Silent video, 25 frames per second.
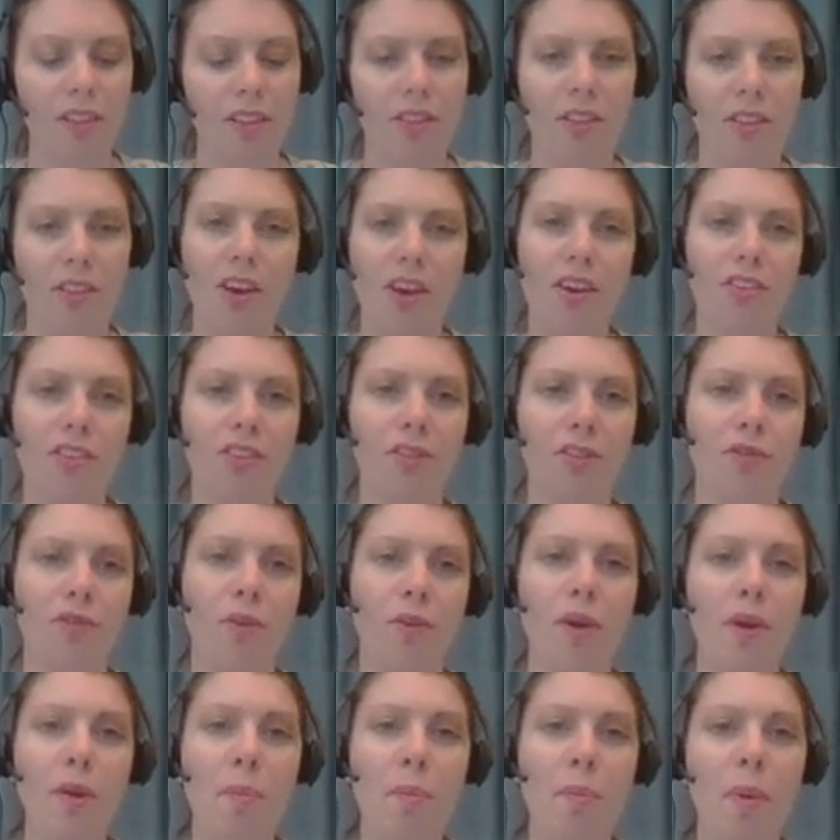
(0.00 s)
There is a
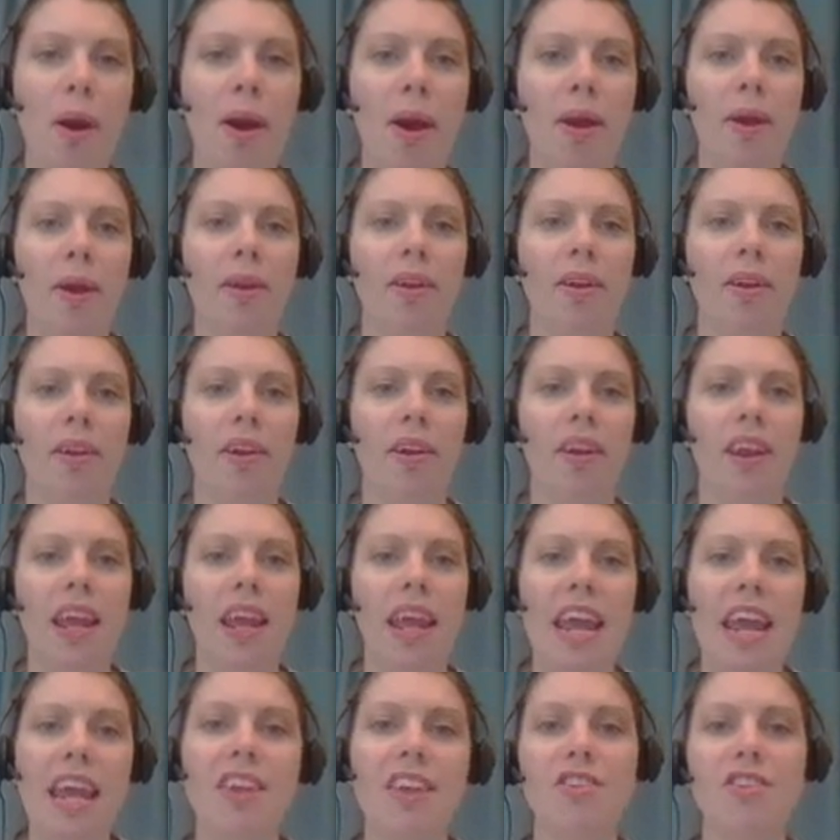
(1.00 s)
4-part
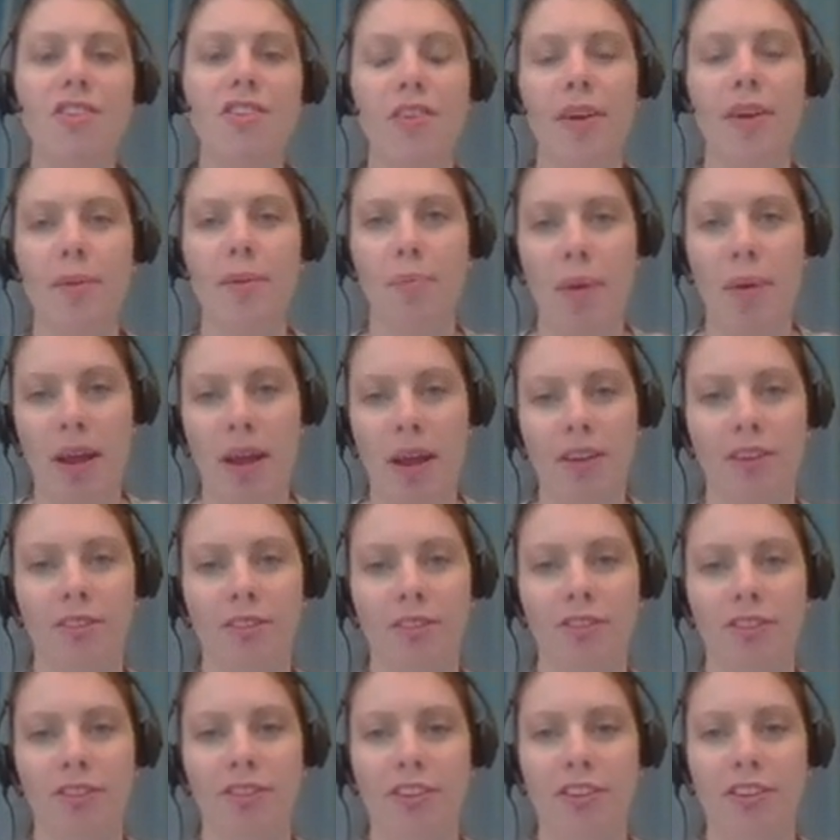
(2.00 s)
indirect pattern
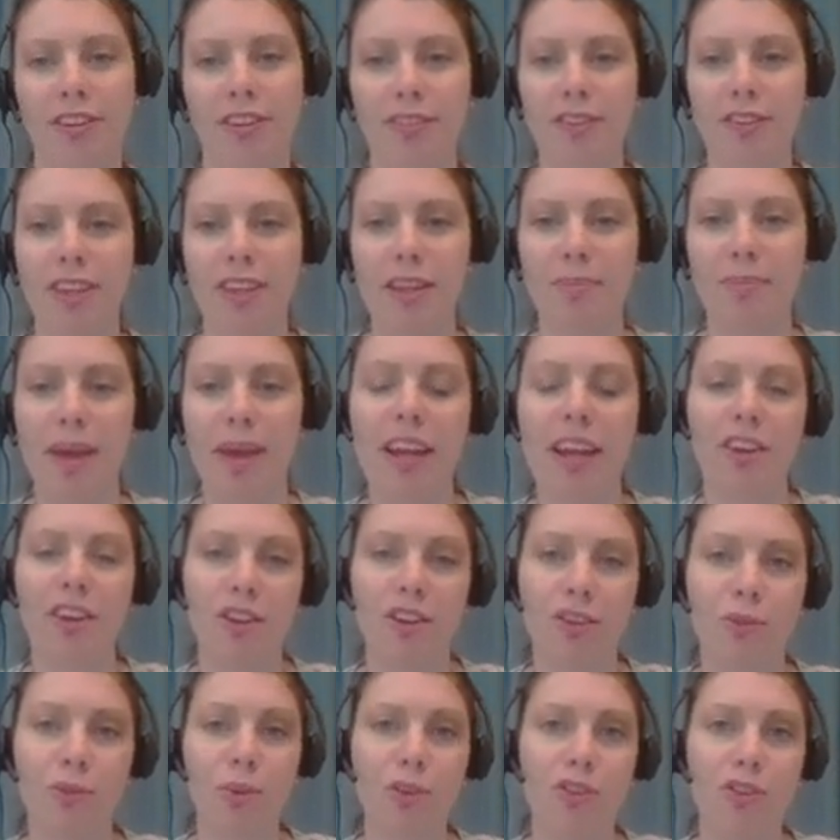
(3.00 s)
for delivering the bad
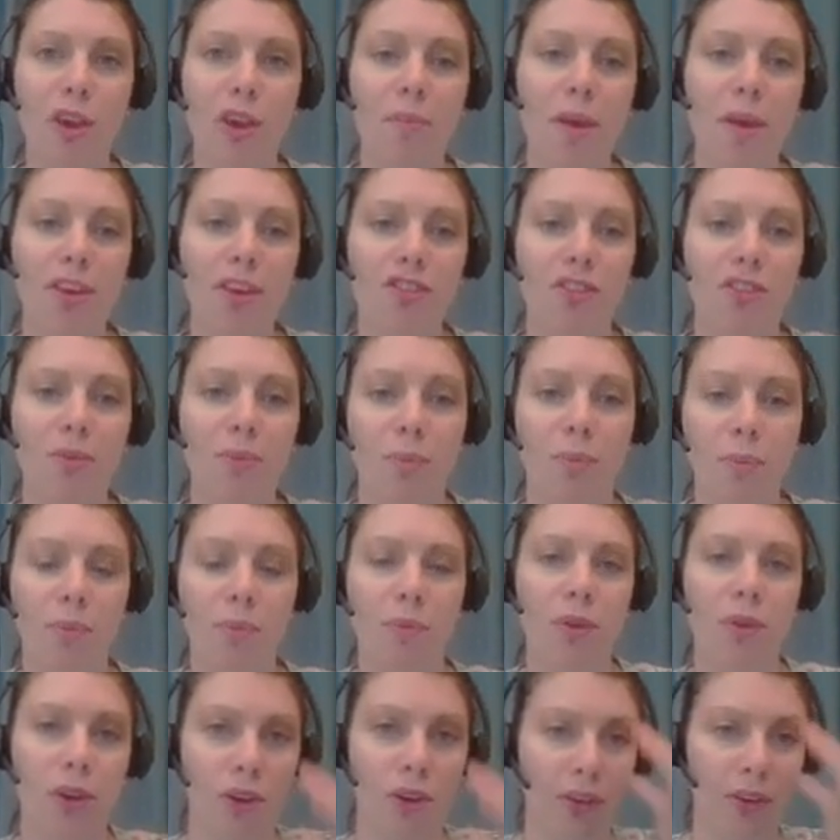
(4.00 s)
news, which I mentioned
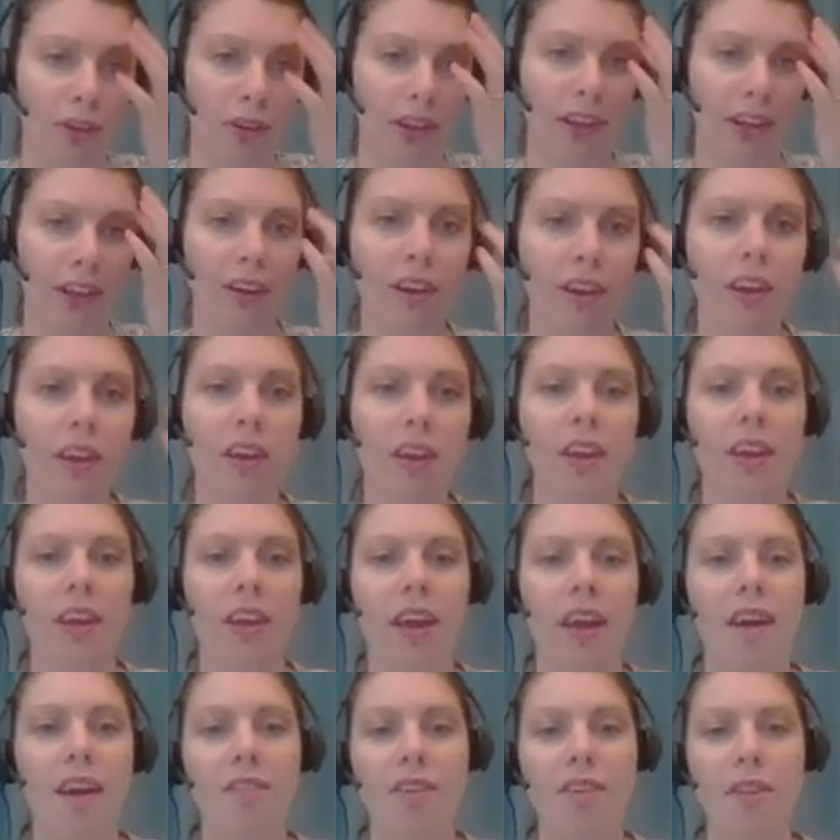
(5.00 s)
earlier,
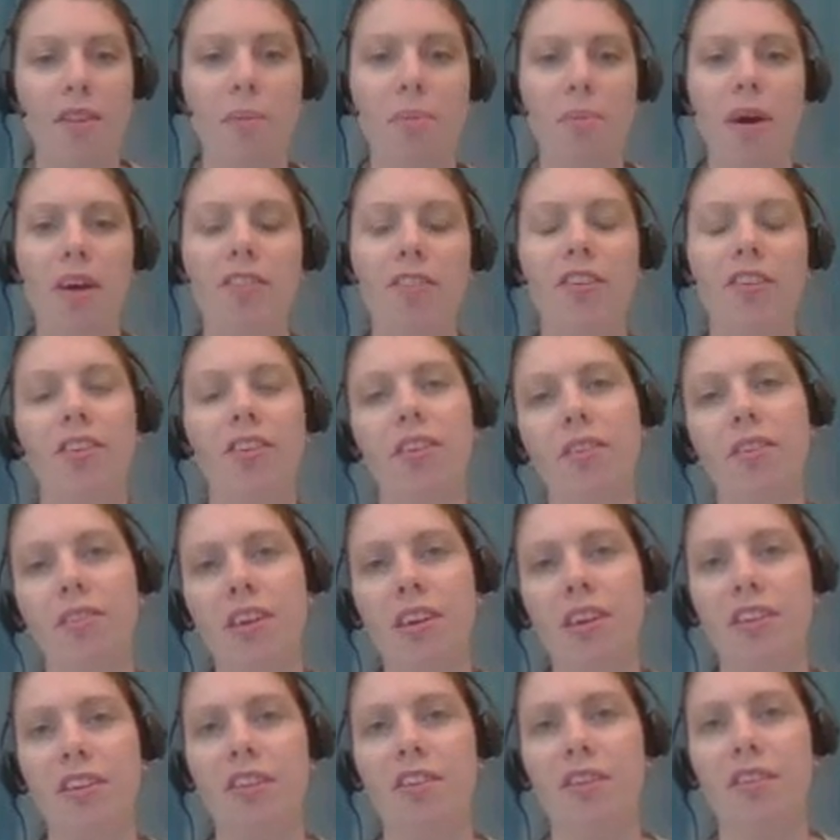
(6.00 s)
having the buffer, the
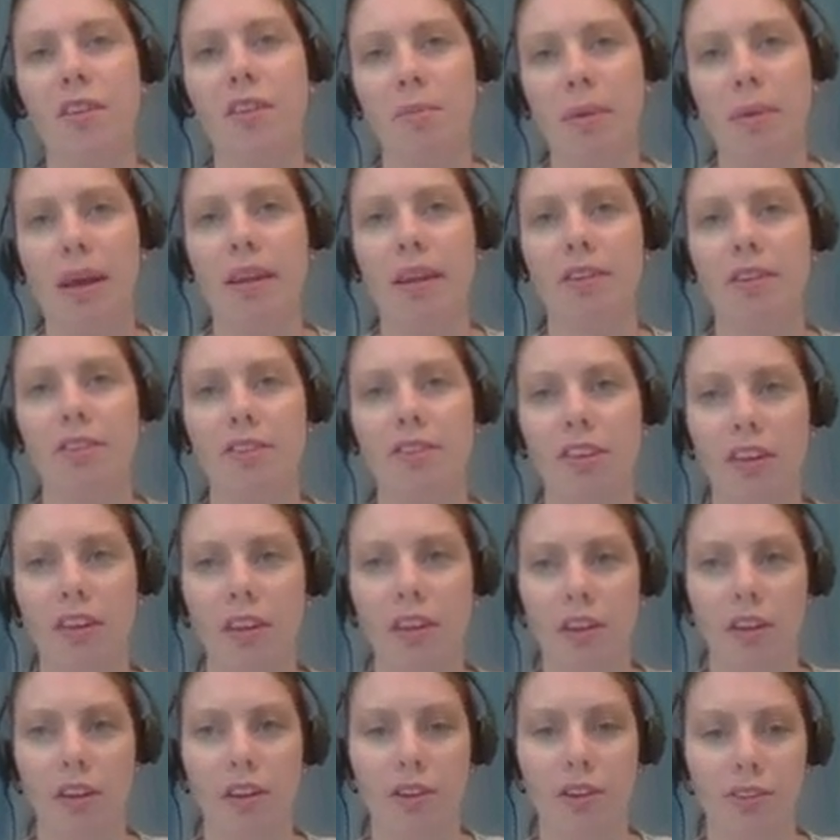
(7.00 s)
reasons, the bad news, and the
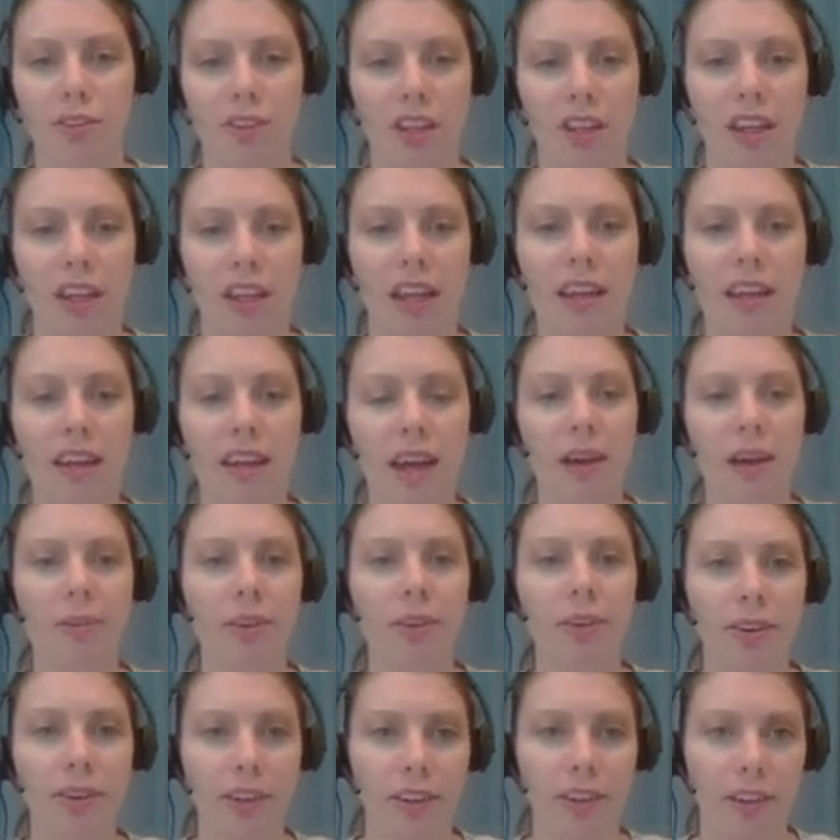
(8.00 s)
closing. And now we're
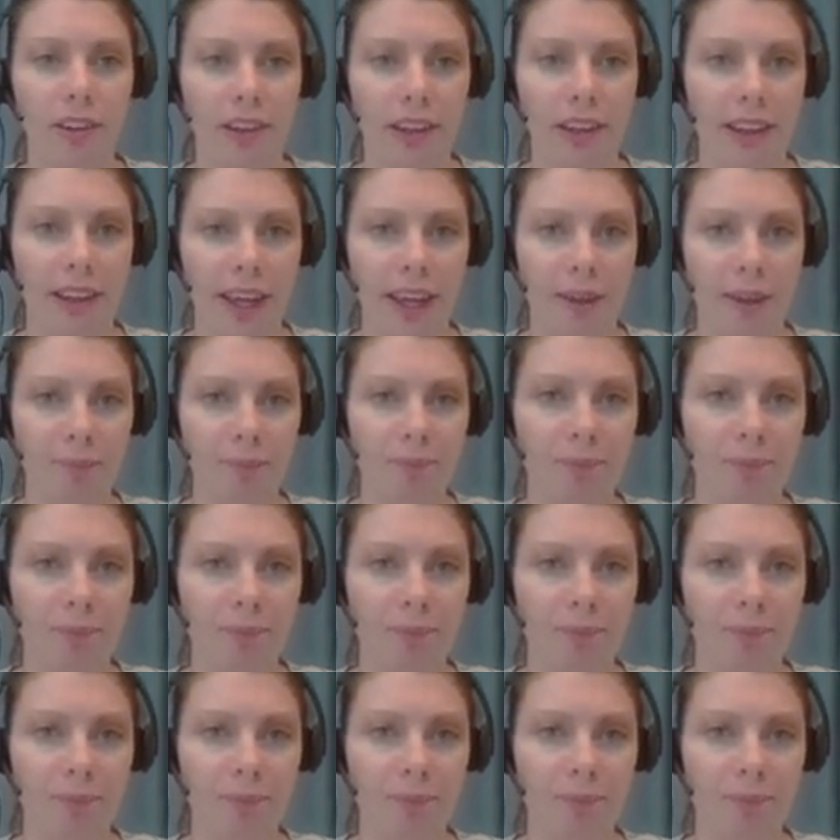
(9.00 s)
going to look at that.